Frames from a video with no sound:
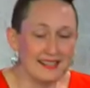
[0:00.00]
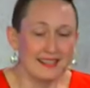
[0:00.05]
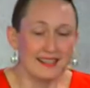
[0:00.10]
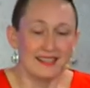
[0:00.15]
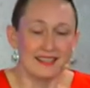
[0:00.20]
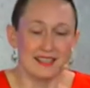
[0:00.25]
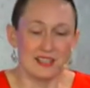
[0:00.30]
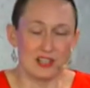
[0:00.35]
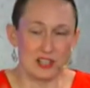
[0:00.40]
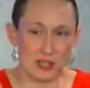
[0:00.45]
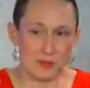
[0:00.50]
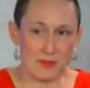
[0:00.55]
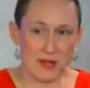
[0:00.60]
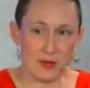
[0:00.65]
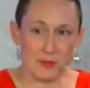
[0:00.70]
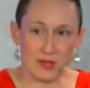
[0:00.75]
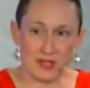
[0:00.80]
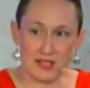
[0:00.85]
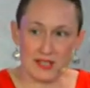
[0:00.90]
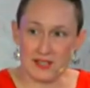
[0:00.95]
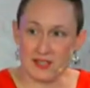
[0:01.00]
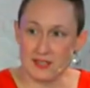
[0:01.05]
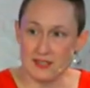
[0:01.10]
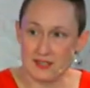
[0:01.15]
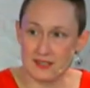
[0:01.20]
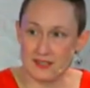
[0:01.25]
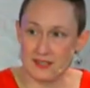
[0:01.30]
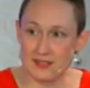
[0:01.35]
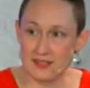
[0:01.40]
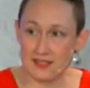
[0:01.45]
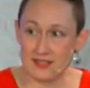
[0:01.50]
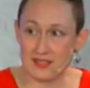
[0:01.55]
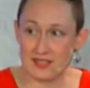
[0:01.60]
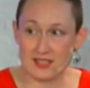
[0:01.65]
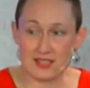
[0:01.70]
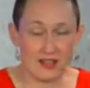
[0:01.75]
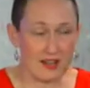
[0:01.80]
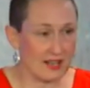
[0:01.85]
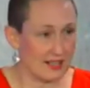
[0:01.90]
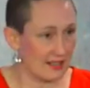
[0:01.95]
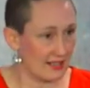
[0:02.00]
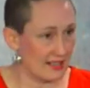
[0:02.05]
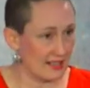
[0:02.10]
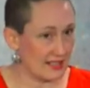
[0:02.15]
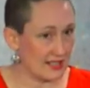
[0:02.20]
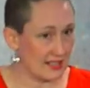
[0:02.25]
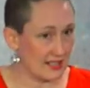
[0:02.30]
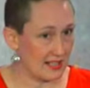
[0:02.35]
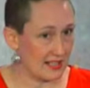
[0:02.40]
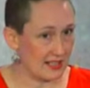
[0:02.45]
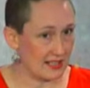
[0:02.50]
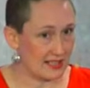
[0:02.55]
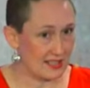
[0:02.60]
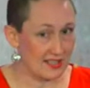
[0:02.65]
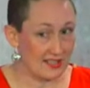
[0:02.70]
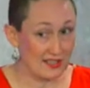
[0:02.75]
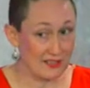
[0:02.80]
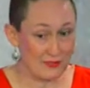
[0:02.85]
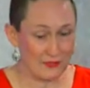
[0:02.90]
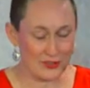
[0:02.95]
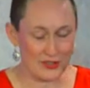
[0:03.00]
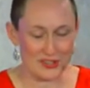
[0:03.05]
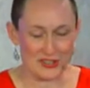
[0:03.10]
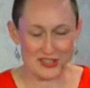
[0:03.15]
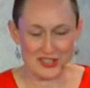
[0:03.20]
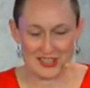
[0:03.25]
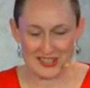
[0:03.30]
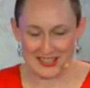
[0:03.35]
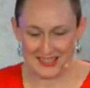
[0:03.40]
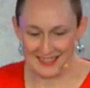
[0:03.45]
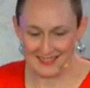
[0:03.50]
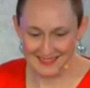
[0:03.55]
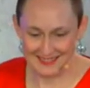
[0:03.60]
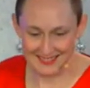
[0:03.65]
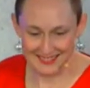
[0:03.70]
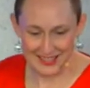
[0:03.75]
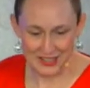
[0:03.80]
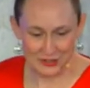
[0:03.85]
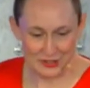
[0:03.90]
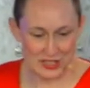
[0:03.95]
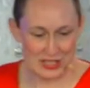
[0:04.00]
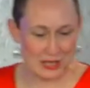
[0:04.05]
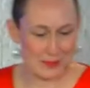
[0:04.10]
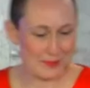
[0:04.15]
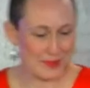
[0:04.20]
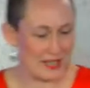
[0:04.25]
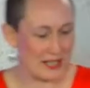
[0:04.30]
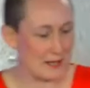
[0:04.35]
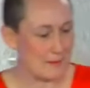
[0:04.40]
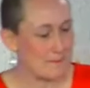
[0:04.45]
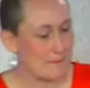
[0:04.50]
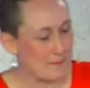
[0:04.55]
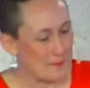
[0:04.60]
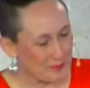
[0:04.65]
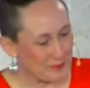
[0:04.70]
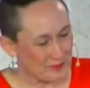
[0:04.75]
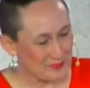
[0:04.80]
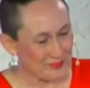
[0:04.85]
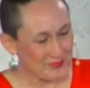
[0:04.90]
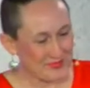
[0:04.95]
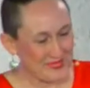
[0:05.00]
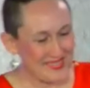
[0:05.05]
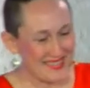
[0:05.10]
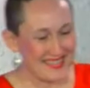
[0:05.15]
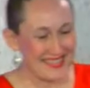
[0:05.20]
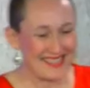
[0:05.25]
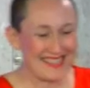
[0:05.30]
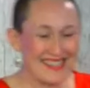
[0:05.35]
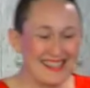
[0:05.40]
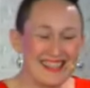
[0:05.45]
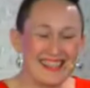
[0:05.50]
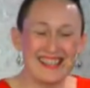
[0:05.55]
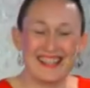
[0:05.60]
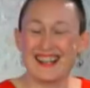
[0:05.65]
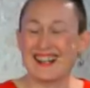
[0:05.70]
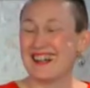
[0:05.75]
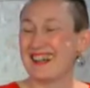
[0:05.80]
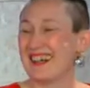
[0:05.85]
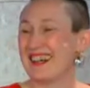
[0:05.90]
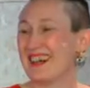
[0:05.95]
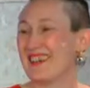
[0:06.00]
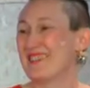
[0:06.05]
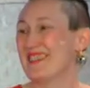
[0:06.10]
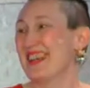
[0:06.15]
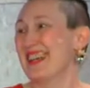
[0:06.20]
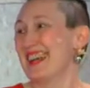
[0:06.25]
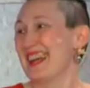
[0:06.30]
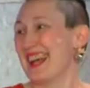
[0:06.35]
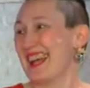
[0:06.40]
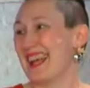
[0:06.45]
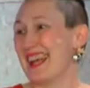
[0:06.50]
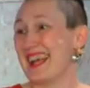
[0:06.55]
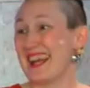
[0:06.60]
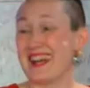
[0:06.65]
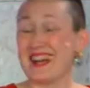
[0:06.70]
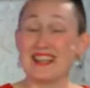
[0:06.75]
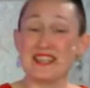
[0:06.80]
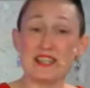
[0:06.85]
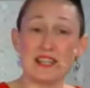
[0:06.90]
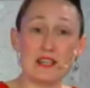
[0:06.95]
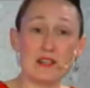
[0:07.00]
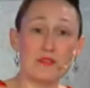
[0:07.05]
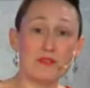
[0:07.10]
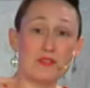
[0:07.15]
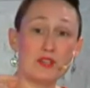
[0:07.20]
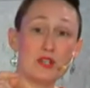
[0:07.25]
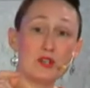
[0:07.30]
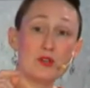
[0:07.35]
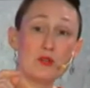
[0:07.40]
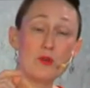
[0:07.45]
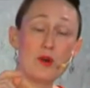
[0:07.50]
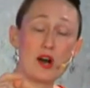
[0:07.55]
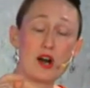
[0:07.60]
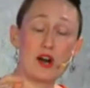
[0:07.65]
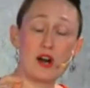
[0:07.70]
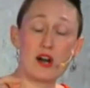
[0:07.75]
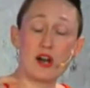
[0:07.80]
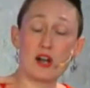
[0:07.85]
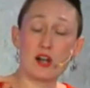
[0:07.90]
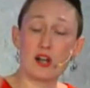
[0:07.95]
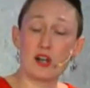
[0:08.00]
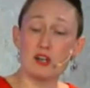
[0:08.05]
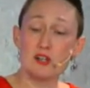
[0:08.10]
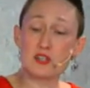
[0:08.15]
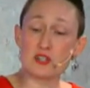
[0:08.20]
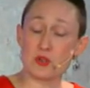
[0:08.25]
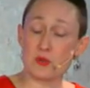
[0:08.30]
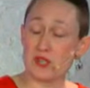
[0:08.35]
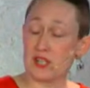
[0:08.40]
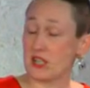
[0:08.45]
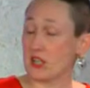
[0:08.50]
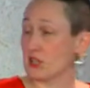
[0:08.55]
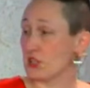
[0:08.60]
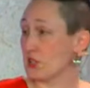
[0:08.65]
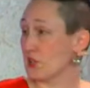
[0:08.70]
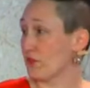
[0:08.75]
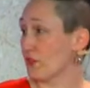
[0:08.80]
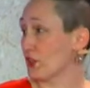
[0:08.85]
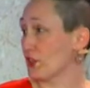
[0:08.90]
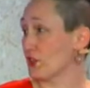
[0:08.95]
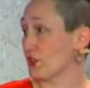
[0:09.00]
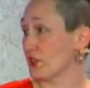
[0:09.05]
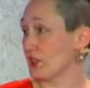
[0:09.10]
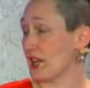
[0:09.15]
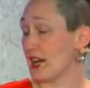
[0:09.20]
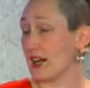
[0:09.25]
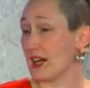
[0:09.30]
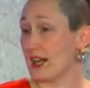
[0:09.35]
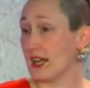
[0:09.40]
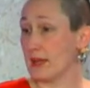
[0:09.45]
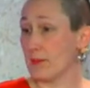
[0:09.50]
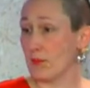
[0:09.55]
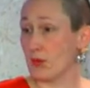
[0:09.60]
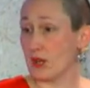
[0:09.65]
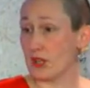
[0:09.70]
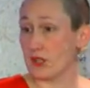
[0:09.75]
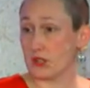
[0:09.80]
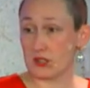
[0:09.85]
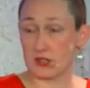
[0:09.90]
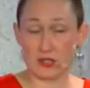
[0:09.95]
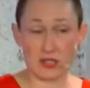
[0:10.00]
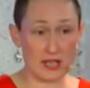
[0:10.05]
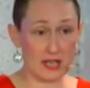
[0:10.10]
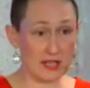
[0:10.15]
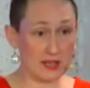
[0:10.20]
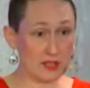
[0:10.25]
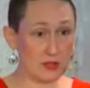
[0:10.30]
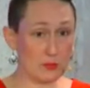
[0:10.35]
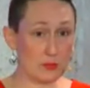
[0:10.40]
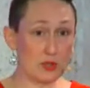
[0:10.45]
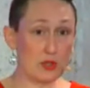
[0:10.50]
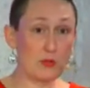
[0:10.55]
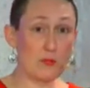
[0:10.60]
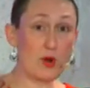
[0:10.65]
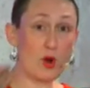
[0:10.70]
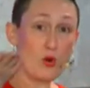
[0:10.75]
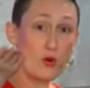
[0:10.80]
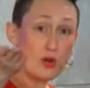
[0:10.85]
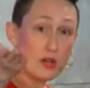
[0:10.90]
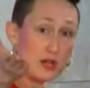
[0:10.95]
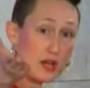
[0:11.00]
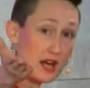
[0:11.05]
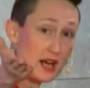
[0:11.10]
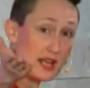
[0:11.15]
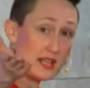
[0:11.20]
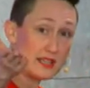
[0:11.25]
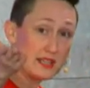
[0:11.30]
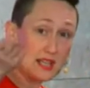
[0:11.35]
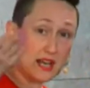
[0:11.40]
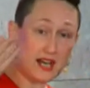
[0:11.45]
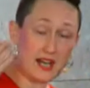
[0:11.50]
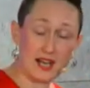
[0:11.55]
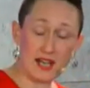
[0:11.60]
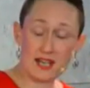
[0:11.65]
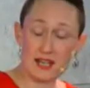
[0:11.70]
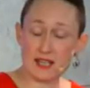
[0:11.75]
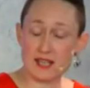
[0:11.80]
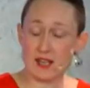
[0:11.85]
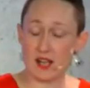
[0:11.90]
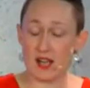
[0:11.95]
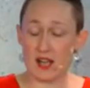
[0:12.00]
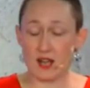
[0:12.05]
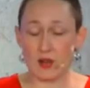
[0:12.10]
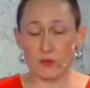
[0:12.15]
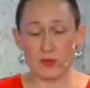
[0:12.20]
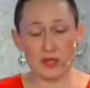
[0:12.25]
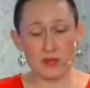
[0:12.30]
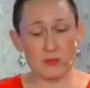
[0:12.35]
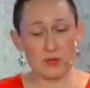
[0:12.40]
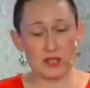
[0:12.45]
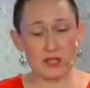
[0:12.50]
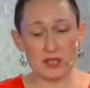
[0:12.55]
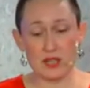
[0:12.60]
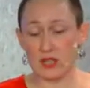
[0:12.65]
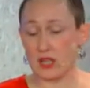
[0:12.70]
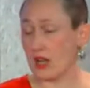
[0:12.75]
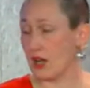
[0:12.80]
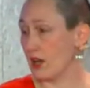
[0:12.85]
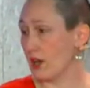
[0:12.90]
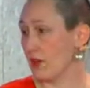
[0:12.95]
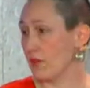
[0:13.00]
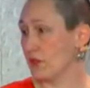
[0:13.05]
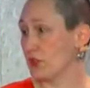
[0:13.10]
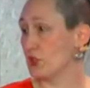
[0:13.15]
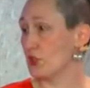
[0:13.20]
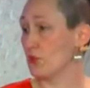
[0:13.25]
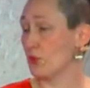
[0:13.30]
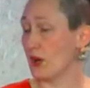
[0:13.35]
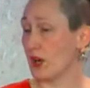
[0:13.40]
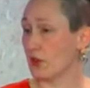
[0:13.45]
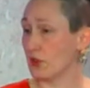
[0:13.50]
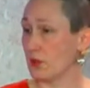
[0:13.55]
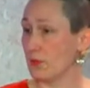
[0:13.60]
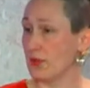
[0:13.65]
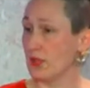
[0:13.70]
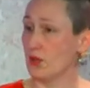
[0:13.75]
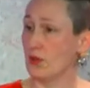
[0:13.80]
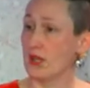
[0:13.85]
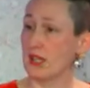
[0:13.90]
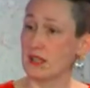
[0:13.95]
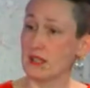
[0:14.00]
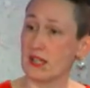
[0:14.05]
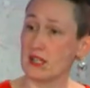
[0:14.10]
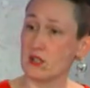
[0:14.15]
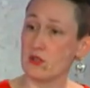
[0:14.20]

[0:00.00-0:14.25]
You just might want to silence it first. Little tip there. And if you are joining us the first time, whether in the room or online, we would love to welcome you and let you